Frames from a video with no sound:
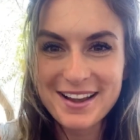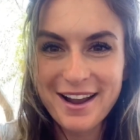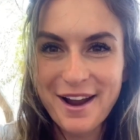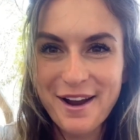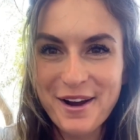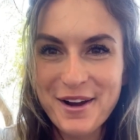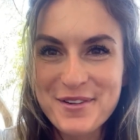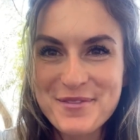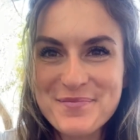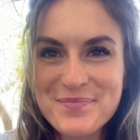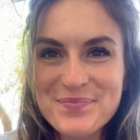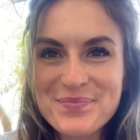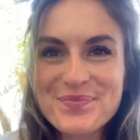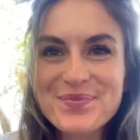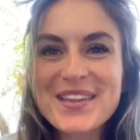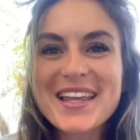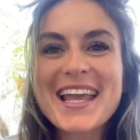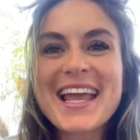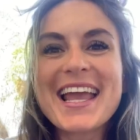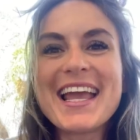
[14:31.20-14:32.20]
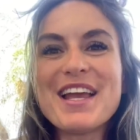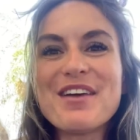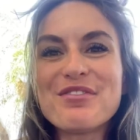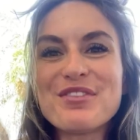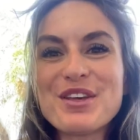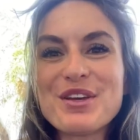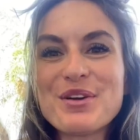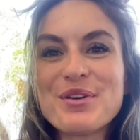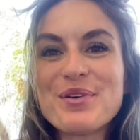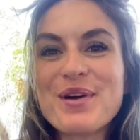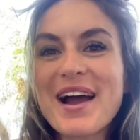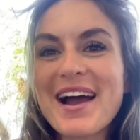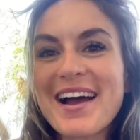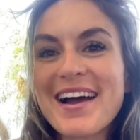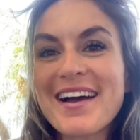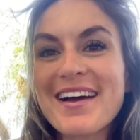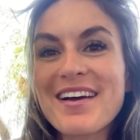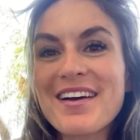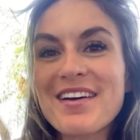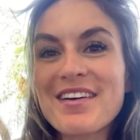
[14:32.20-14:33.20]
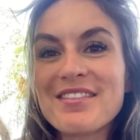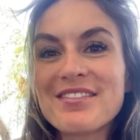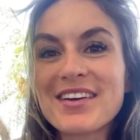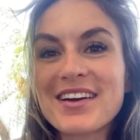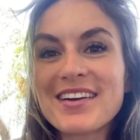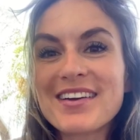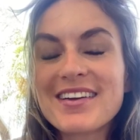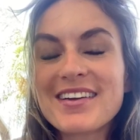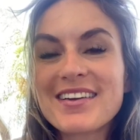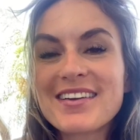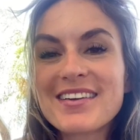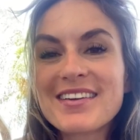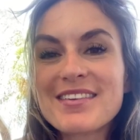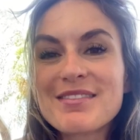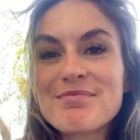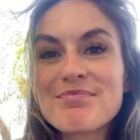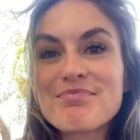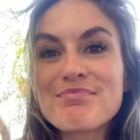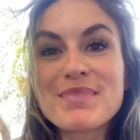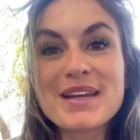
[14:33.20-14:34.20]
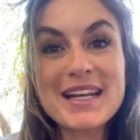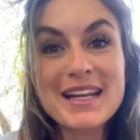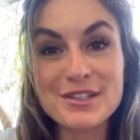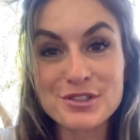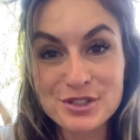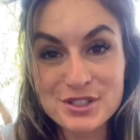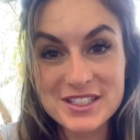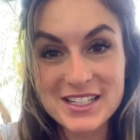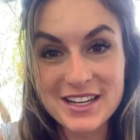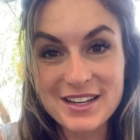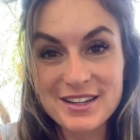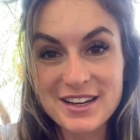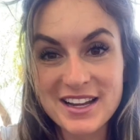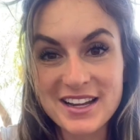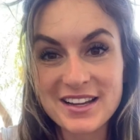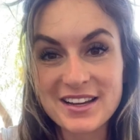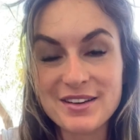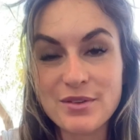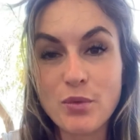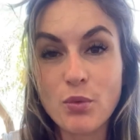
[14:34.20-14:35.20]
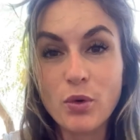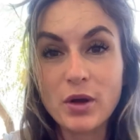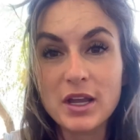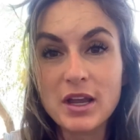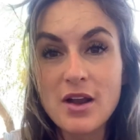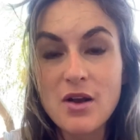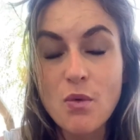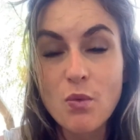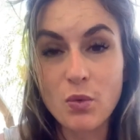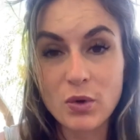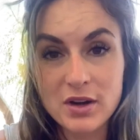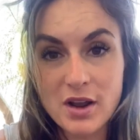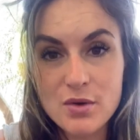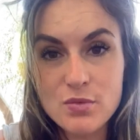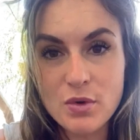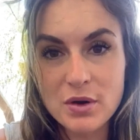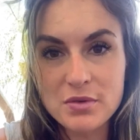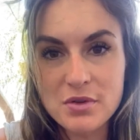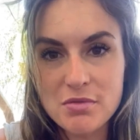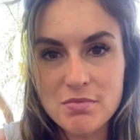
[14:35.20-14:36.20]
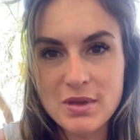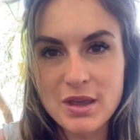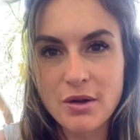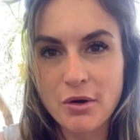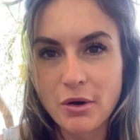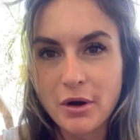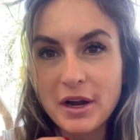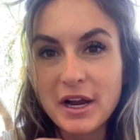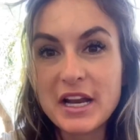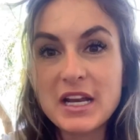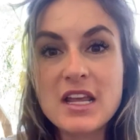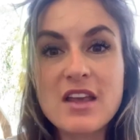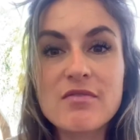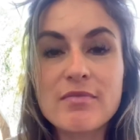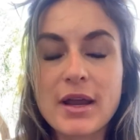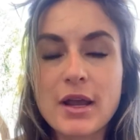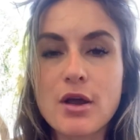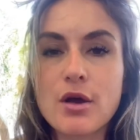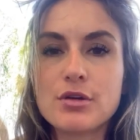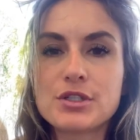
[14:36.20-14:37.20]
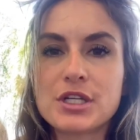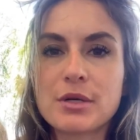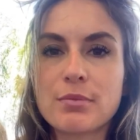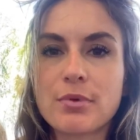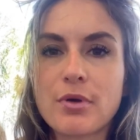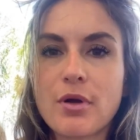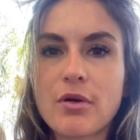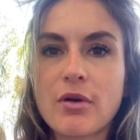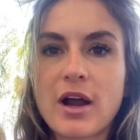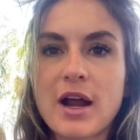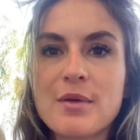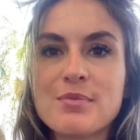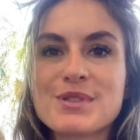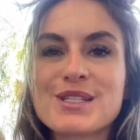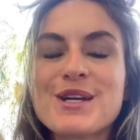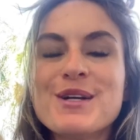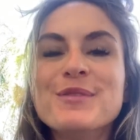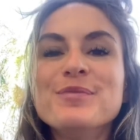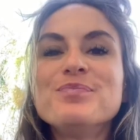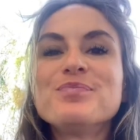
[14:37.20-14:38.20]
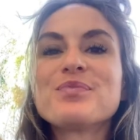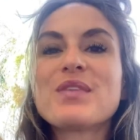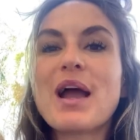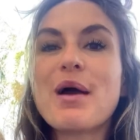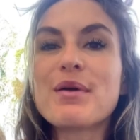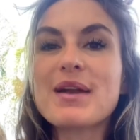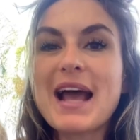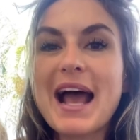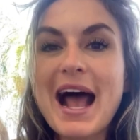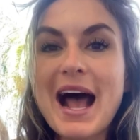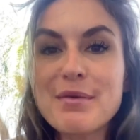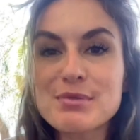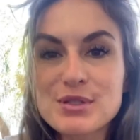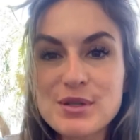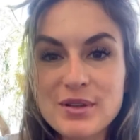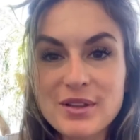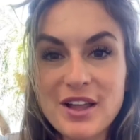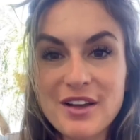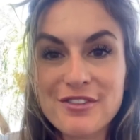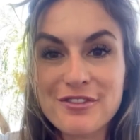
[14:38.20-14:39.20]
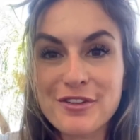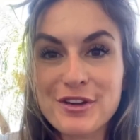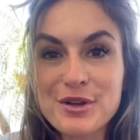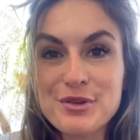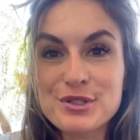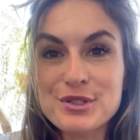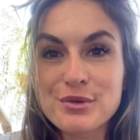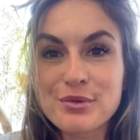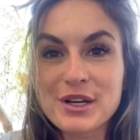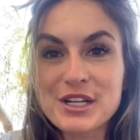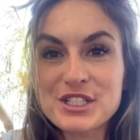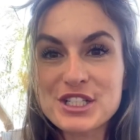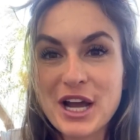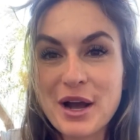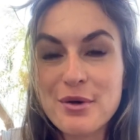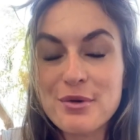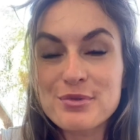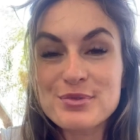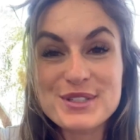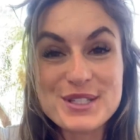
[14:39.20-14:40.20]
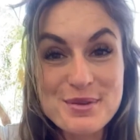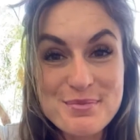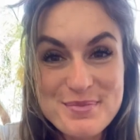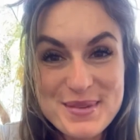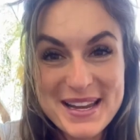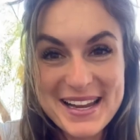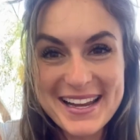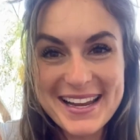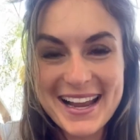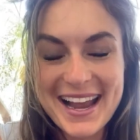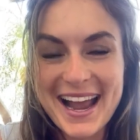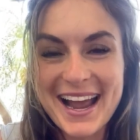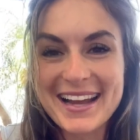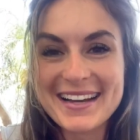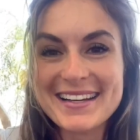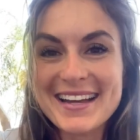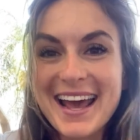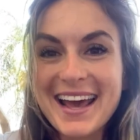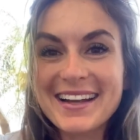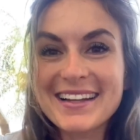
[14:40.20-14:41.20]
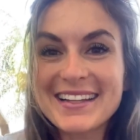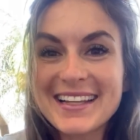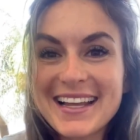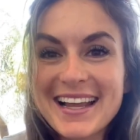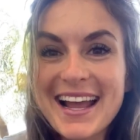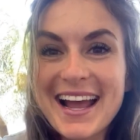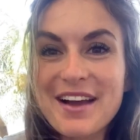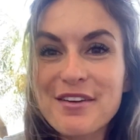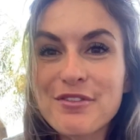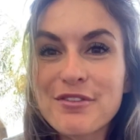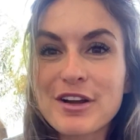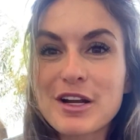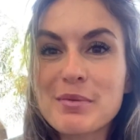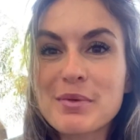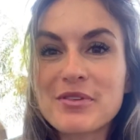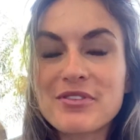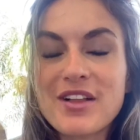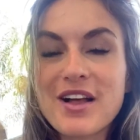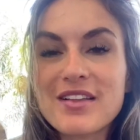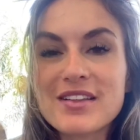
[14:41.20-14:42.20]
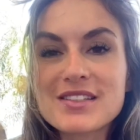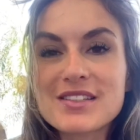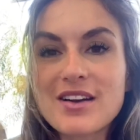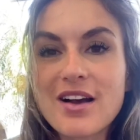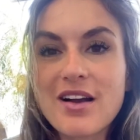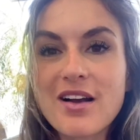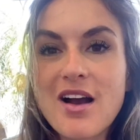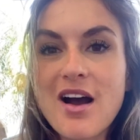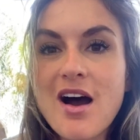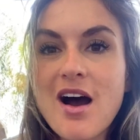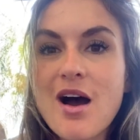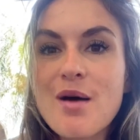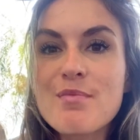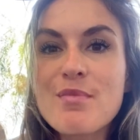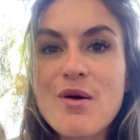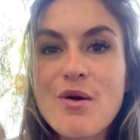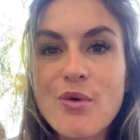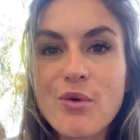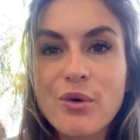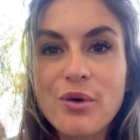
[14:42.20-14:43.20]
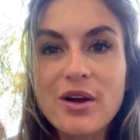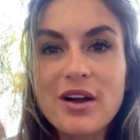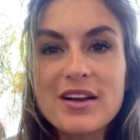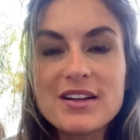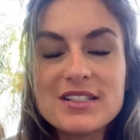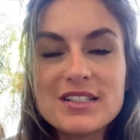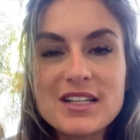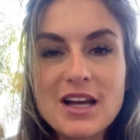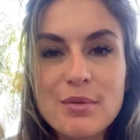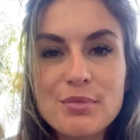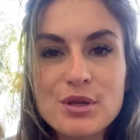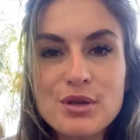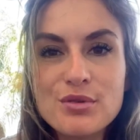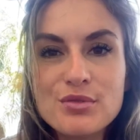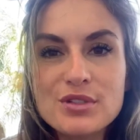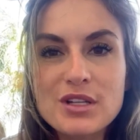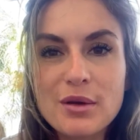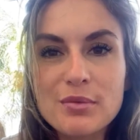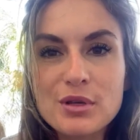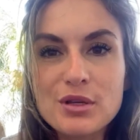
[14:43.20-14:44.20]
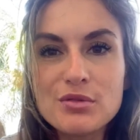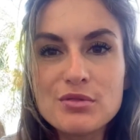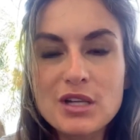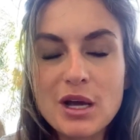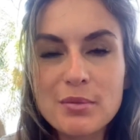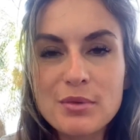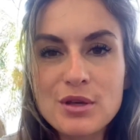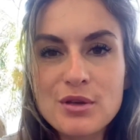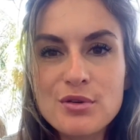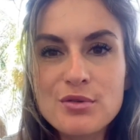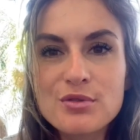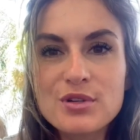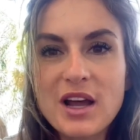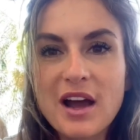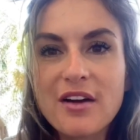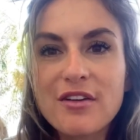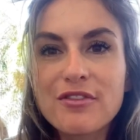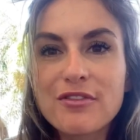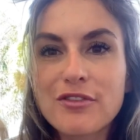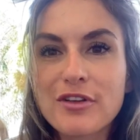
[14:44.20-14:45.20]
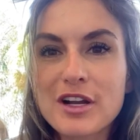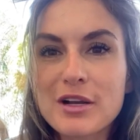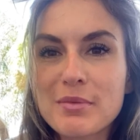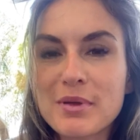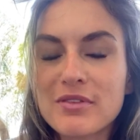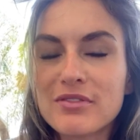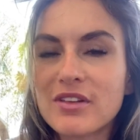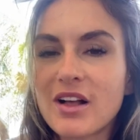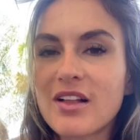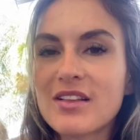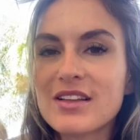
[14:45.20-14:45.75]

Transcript: If you have been interested in working one-on-one with me or any of my coaching programs, I would absolutely love for you to reach out to me at natalie@freetobeflawless.com or www.freetobeflawless.com.